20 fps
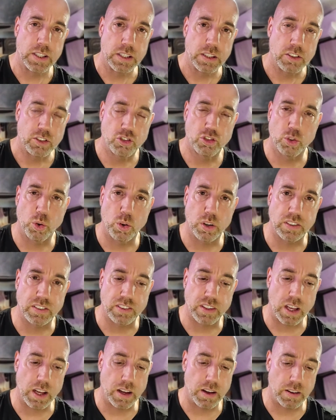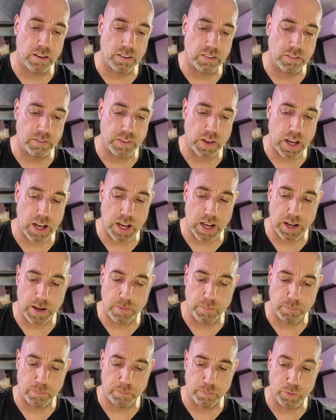source of
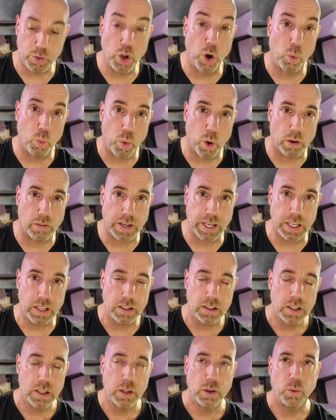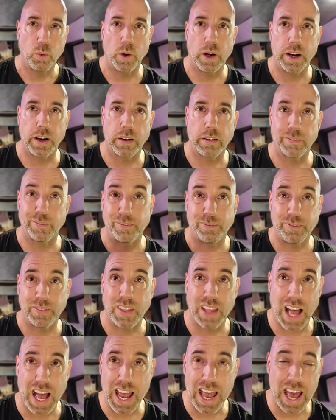no worry, where
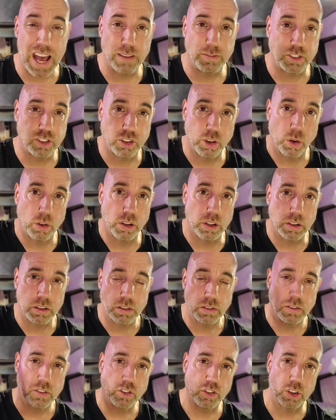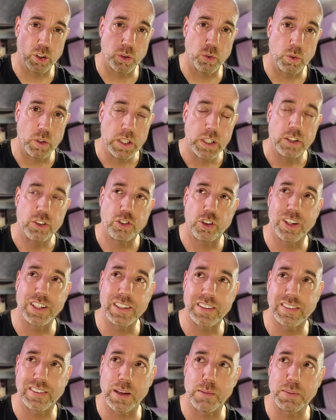I have solar. So during
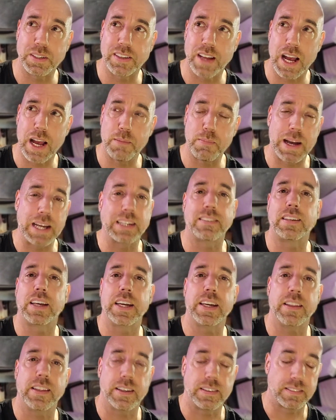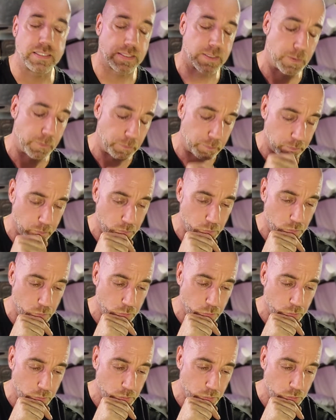the summertime, I could tell you this.
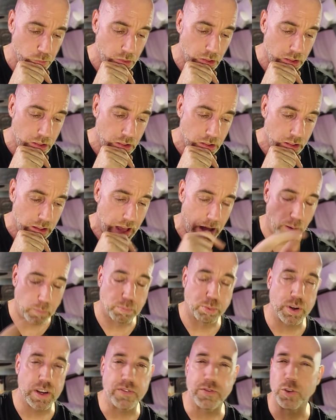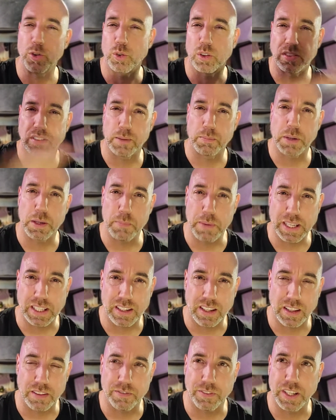I'll brief you because I'm going to make
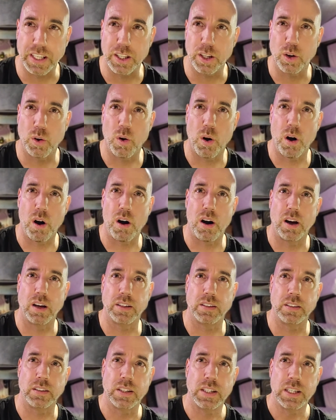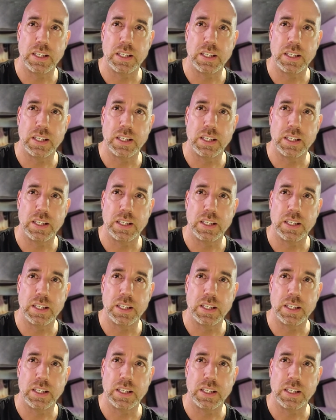another video on